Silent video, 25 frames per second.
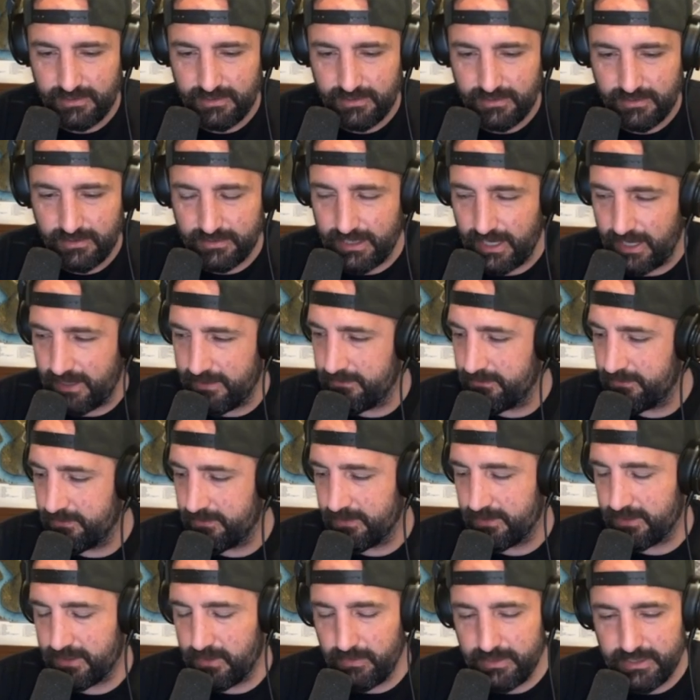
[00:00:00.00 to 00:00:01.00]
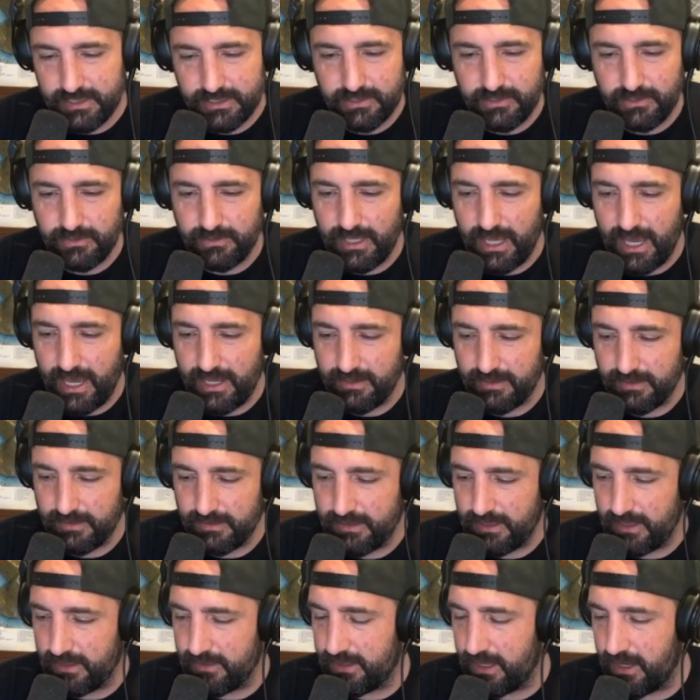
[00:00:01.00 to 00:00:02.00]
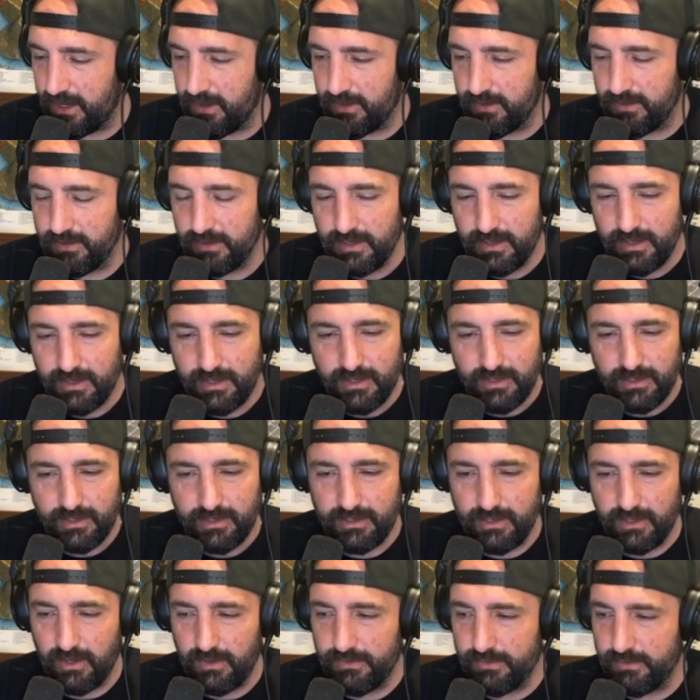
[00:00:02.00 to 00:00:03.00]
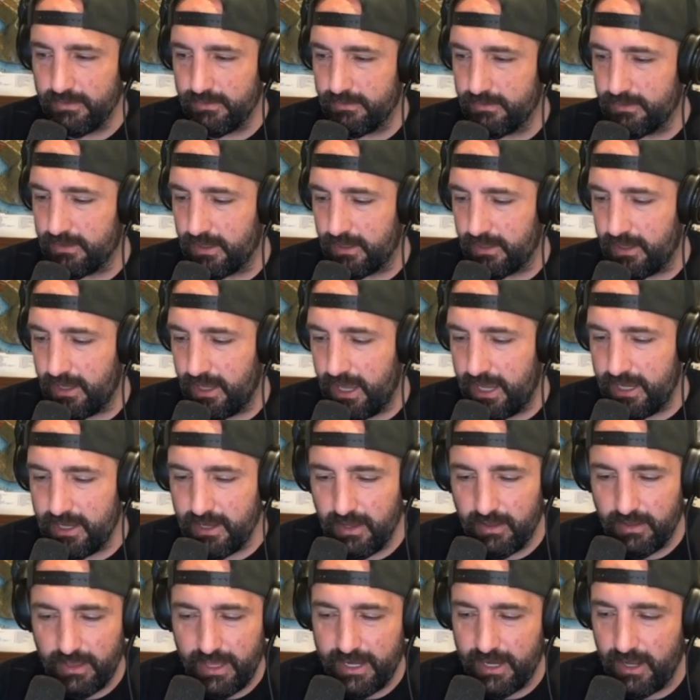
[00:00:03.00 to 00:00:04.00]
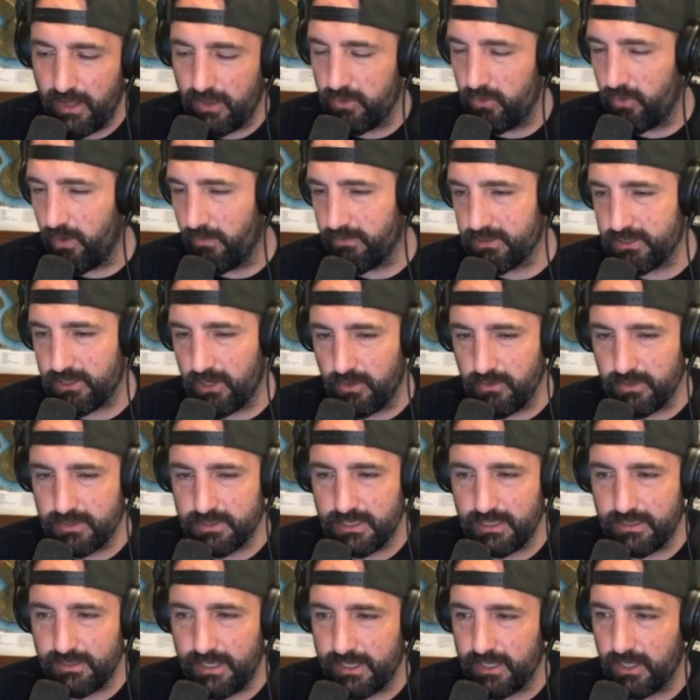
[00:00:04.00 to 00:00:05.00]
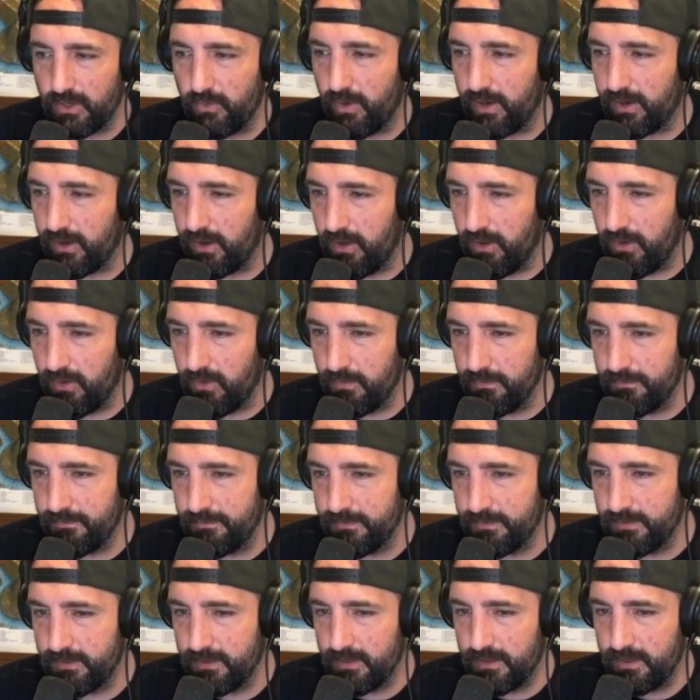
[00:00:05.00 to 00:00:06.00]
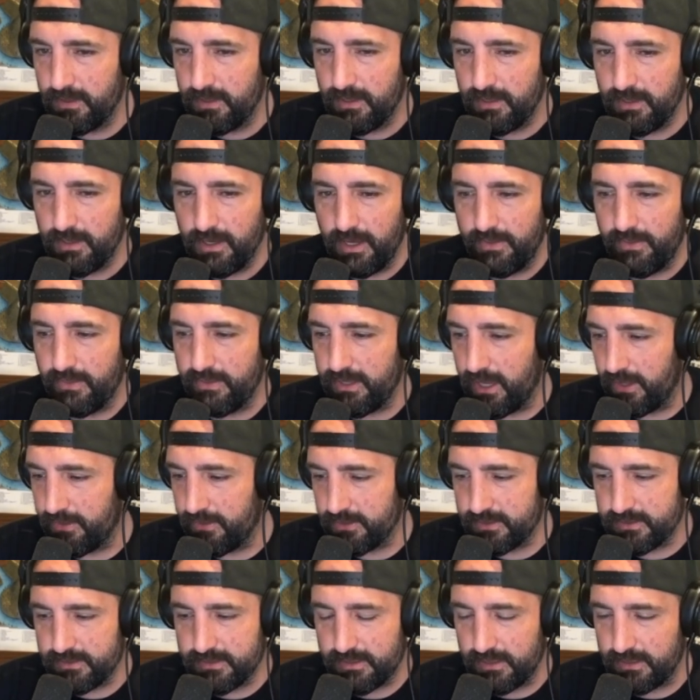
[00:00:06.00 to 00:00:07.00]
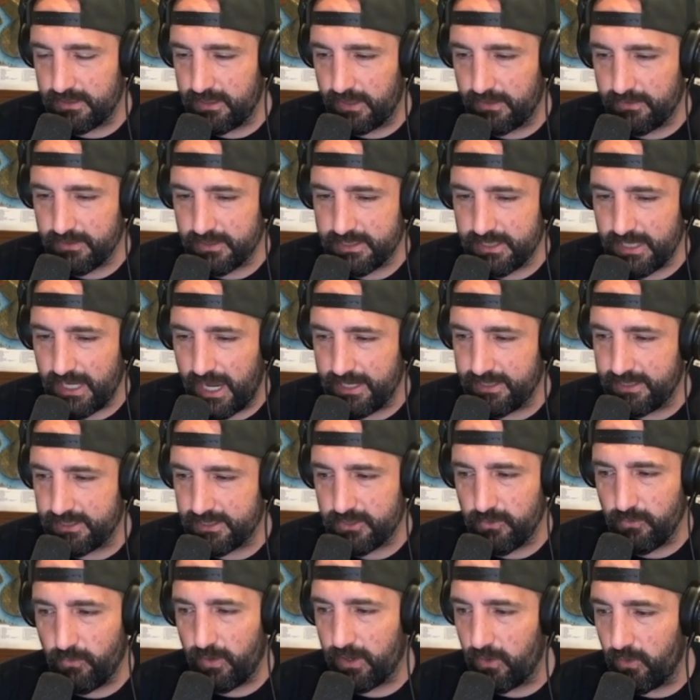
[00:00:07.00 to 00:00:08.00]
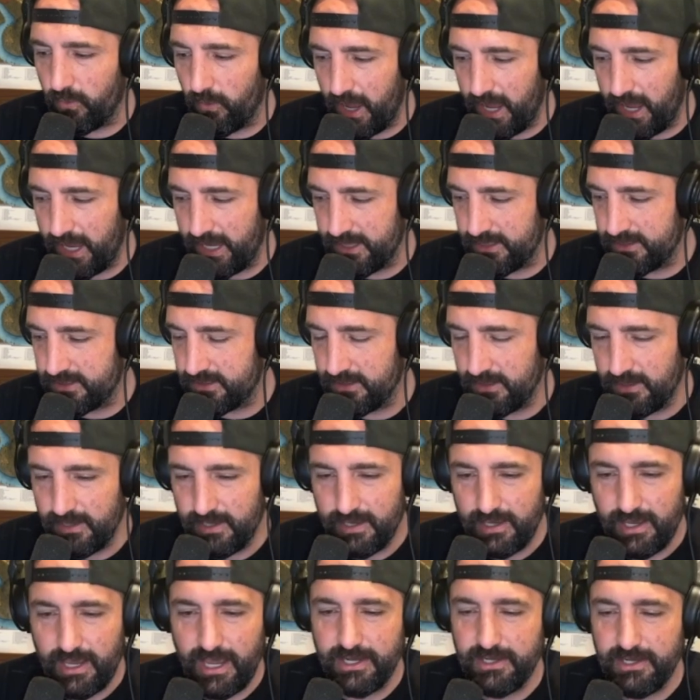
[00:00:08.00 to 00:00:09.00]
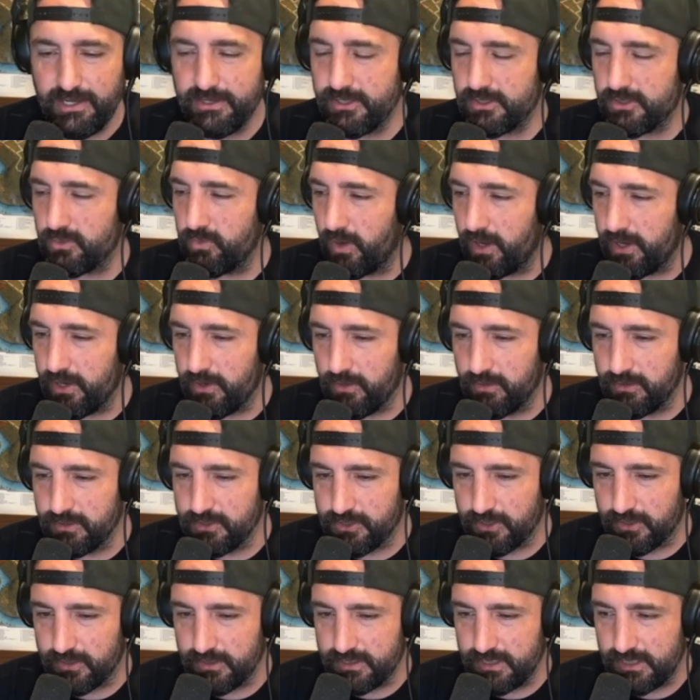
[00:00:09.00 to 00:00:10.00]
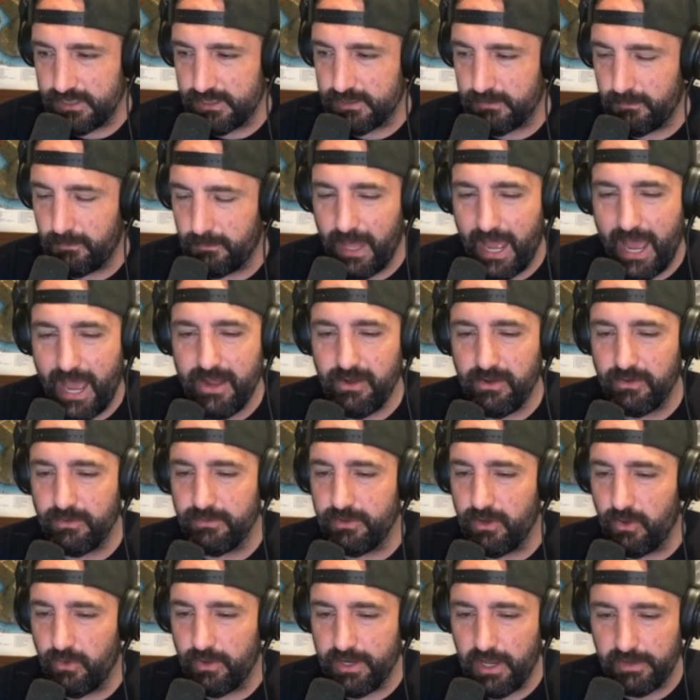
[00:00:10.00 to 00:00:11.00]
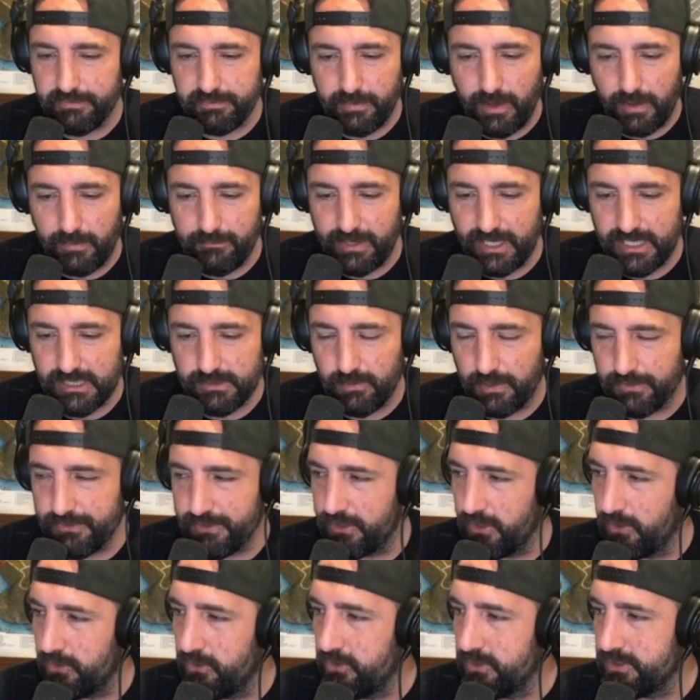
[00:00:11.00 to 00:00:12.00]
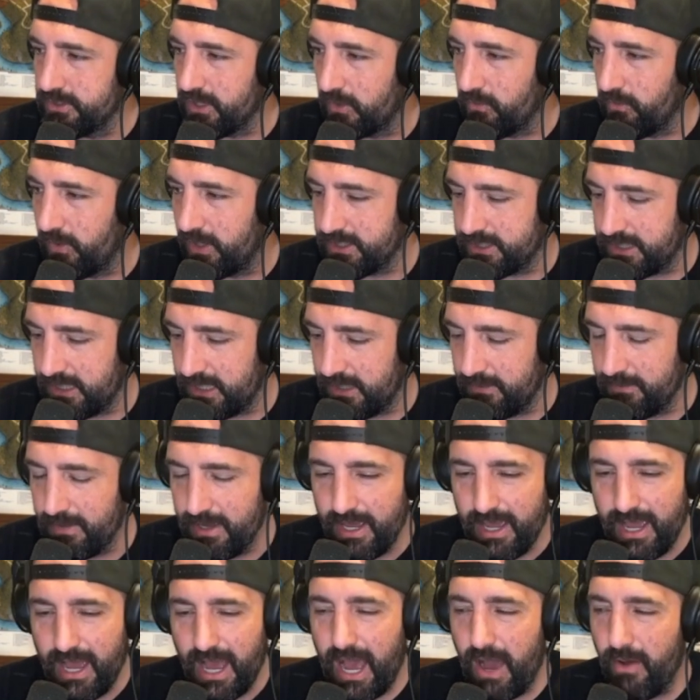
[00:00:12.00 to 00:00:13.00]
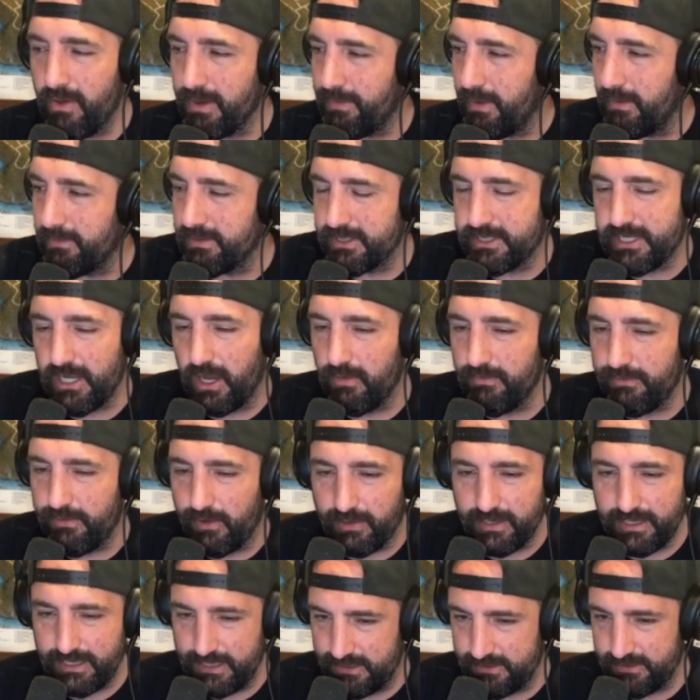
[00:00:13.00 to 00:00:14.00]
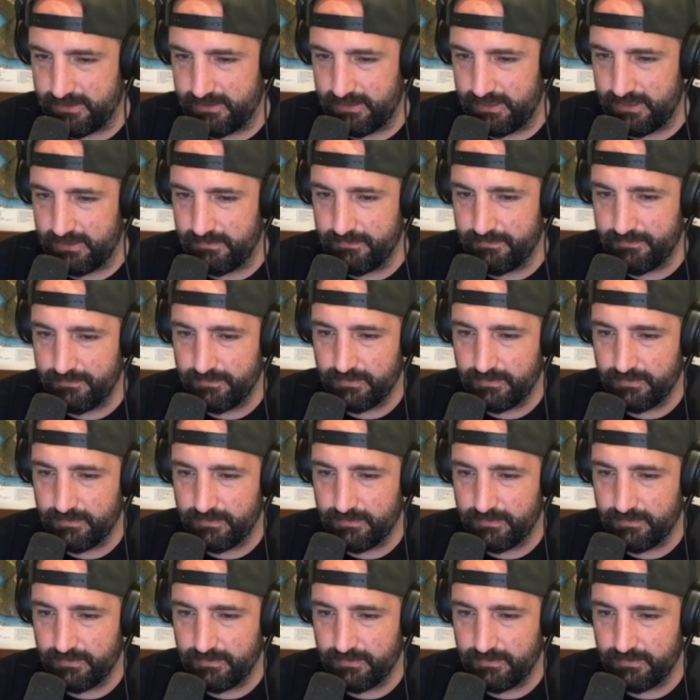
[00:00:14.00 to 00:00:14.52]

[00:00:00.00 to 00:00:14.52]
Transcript: Okay. Can we just do that? They're, the AL, NL, whoever's hosting, they get to wear home. And then the other side gets to wear aways. And you just wear your own jerseys. I don't know enough about baseball to know who's on what team. I want to be able to tell very easily.